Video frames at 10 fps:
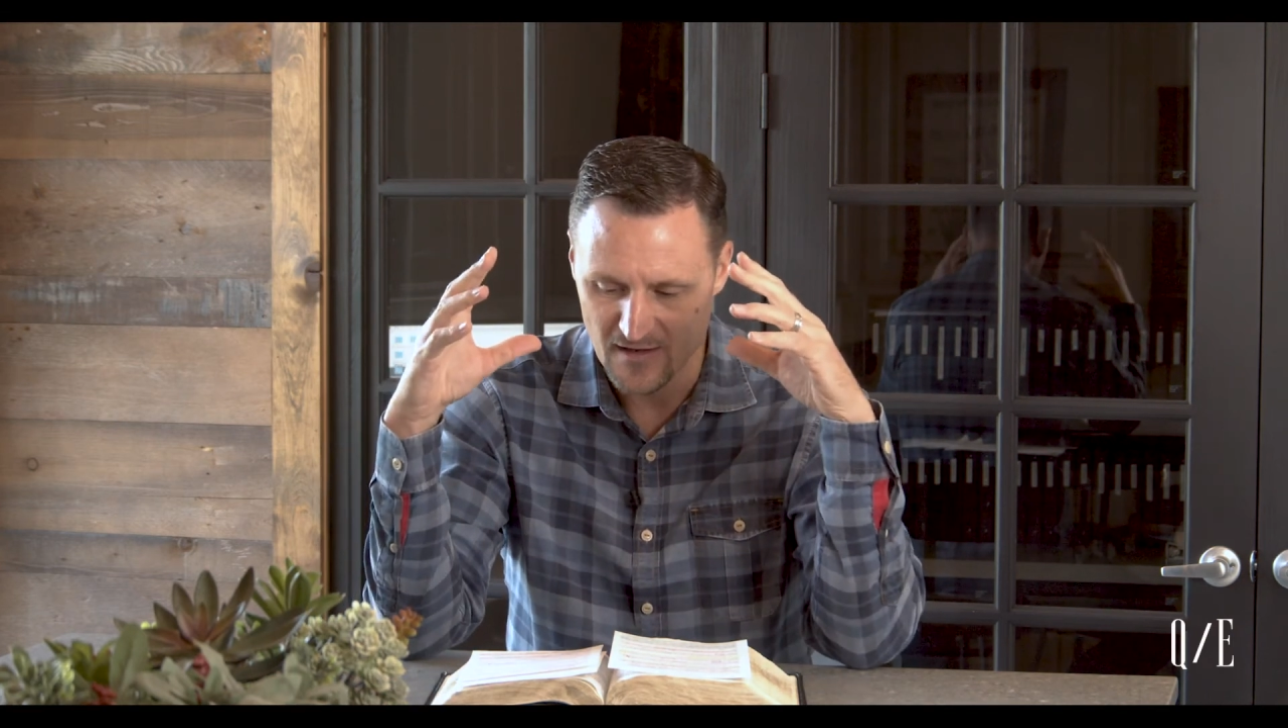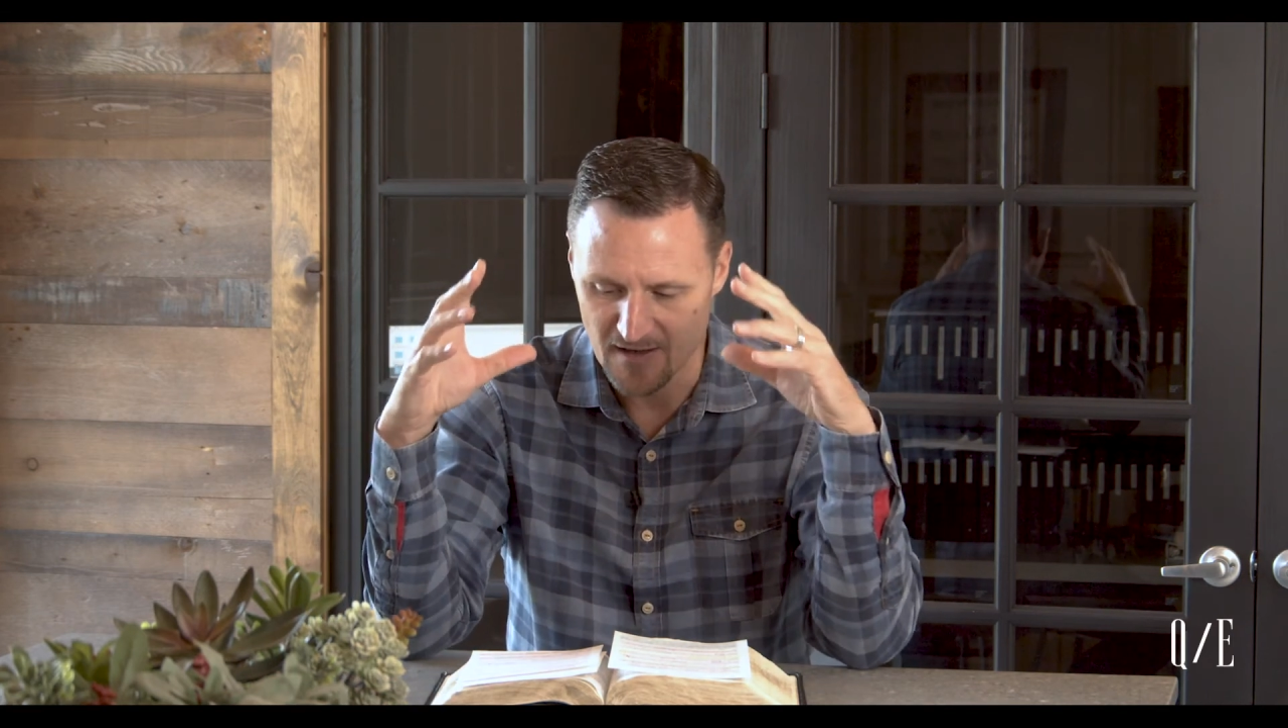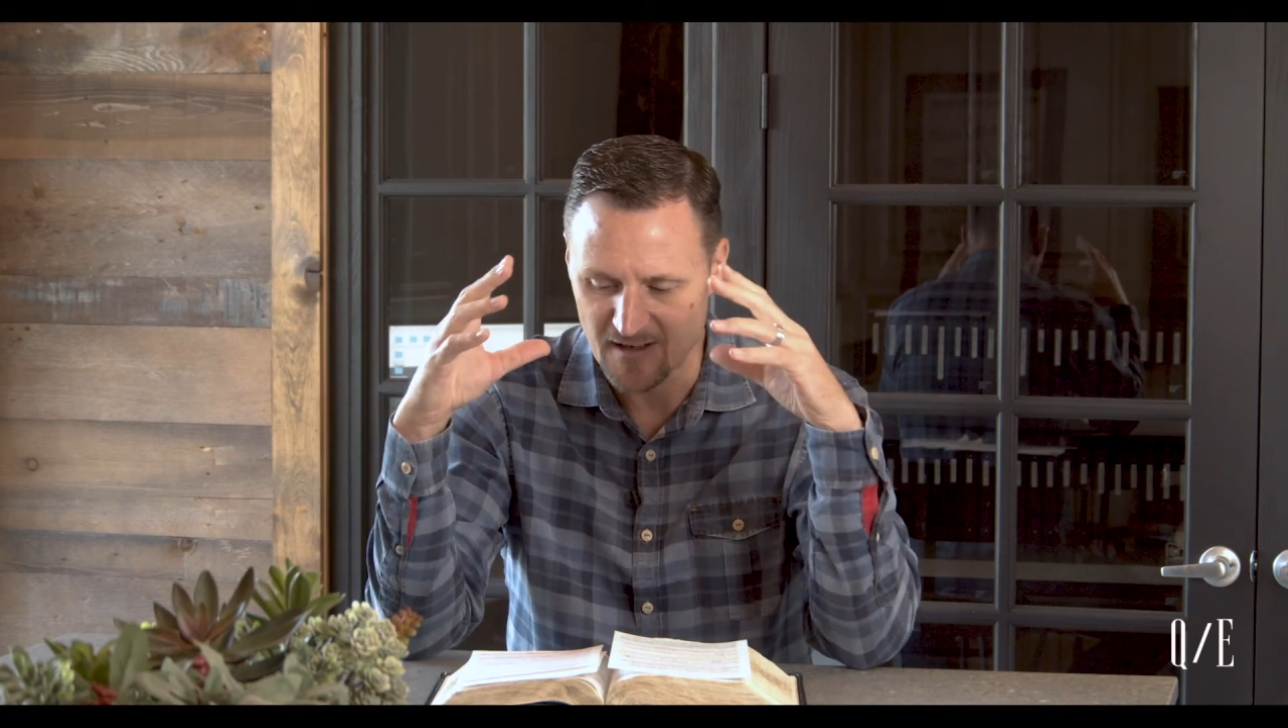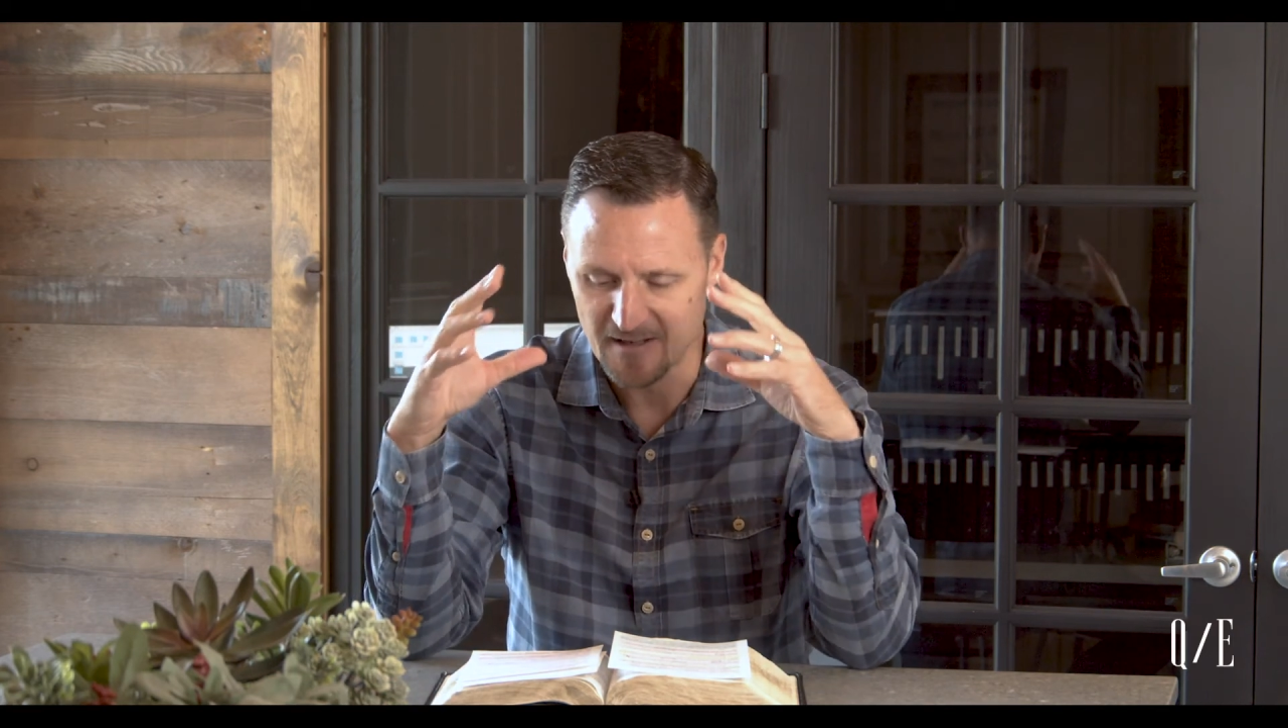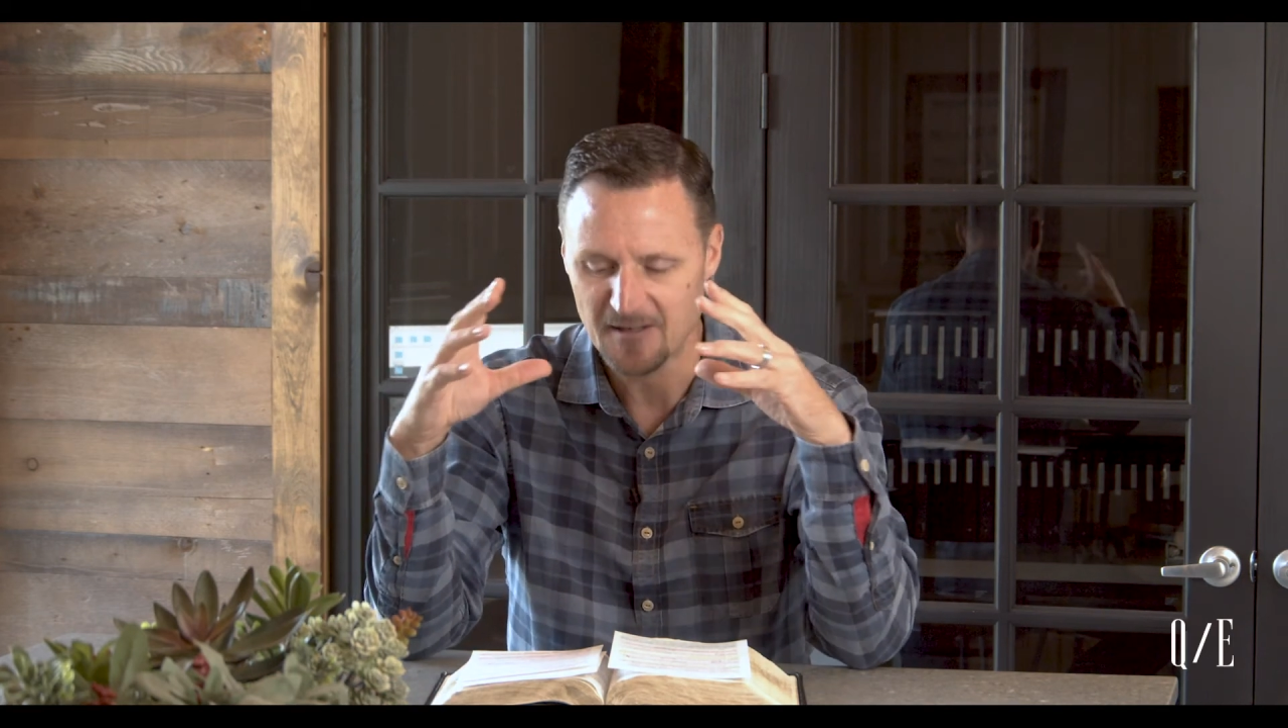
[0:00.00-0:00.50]

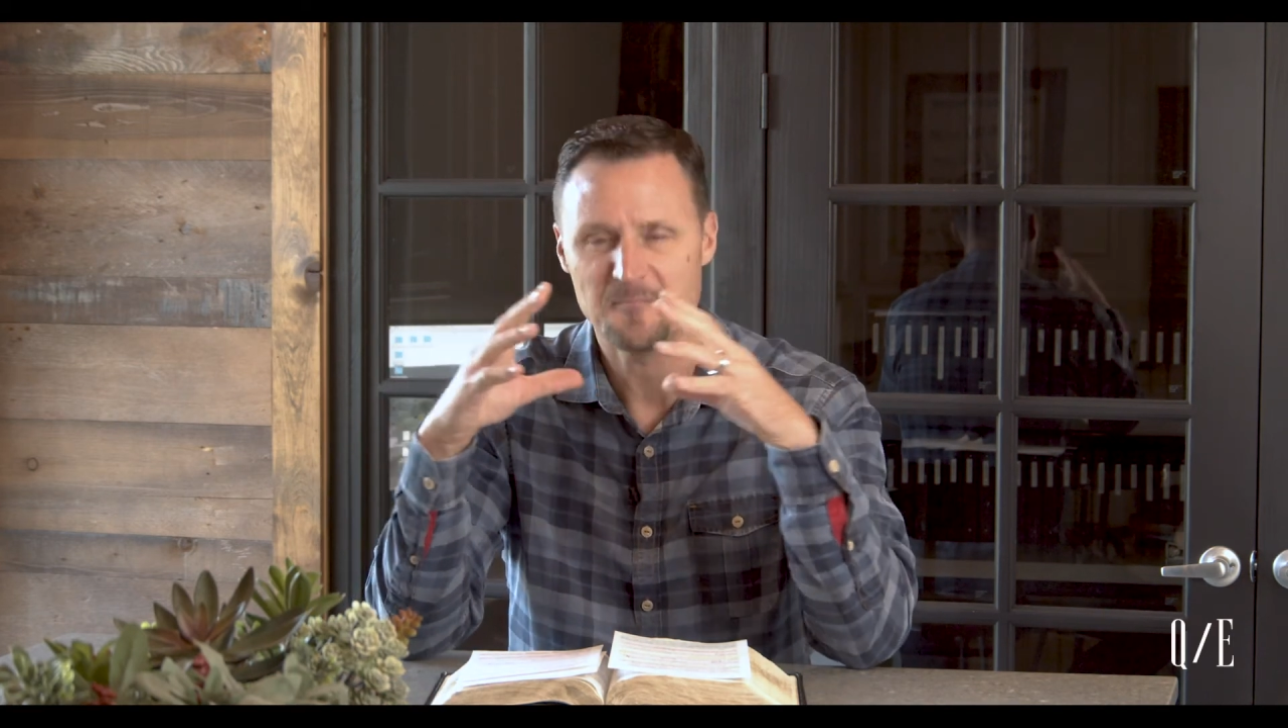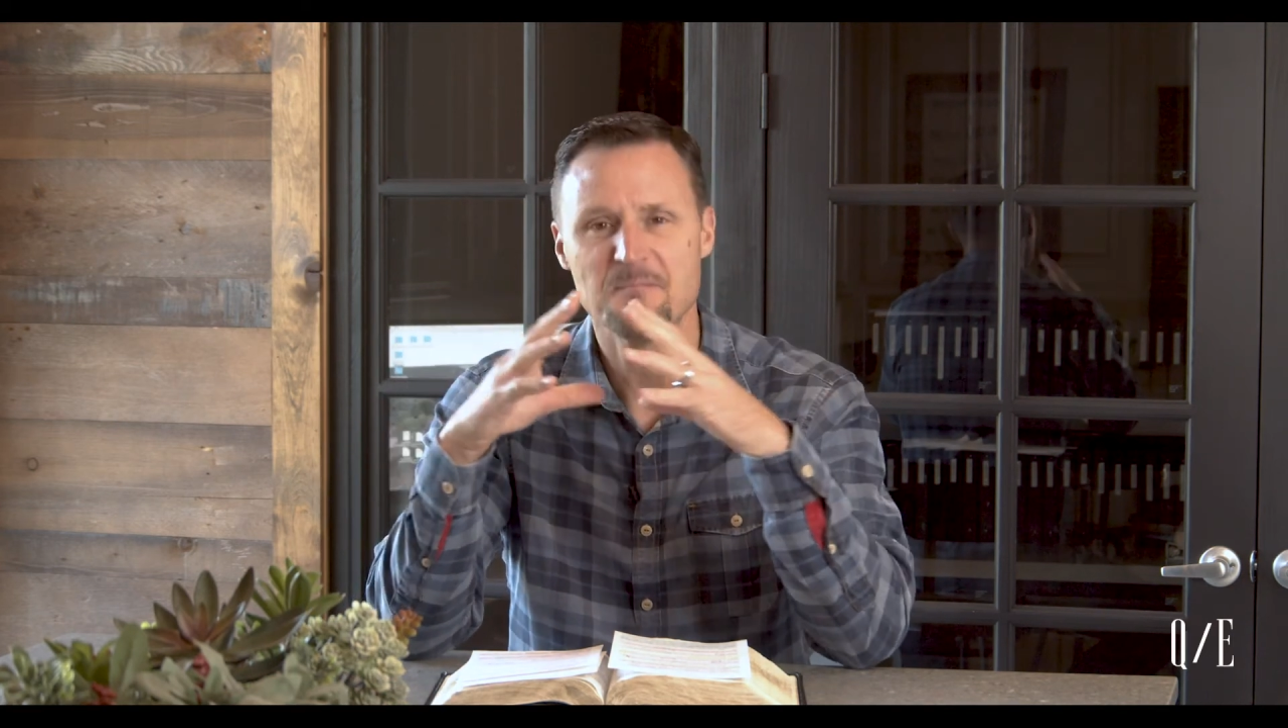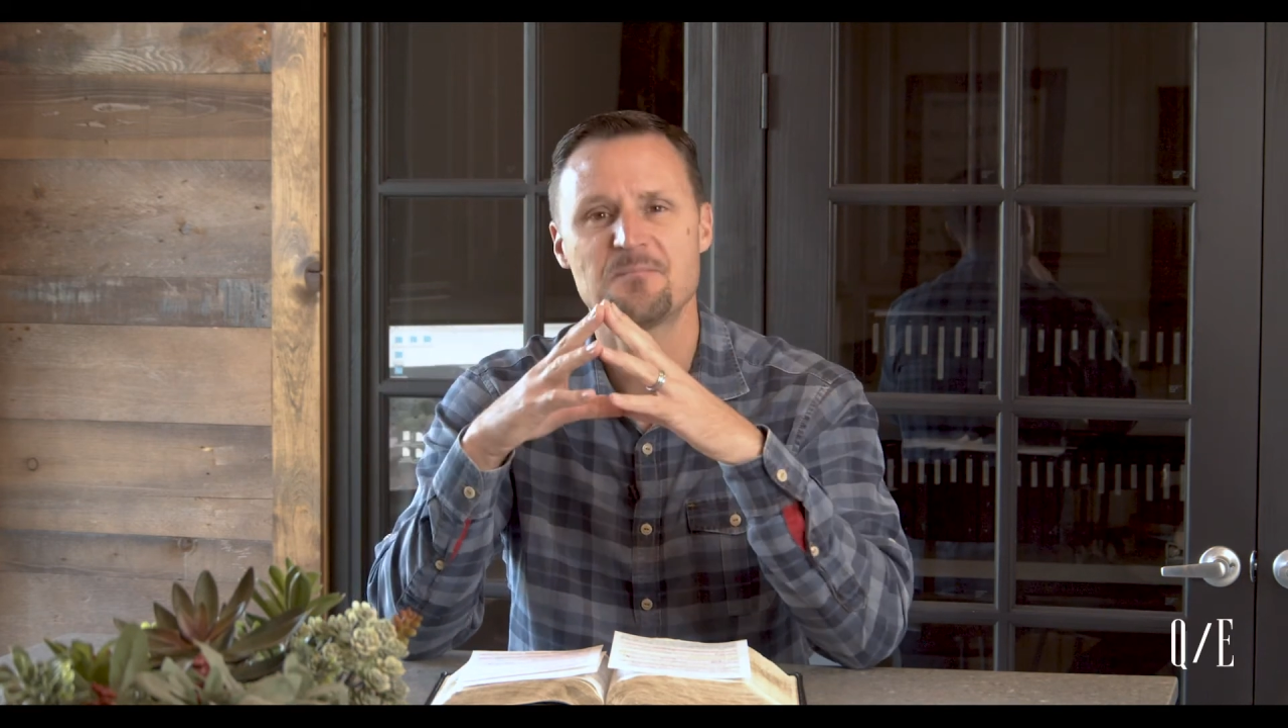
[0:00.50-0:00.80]
in Him.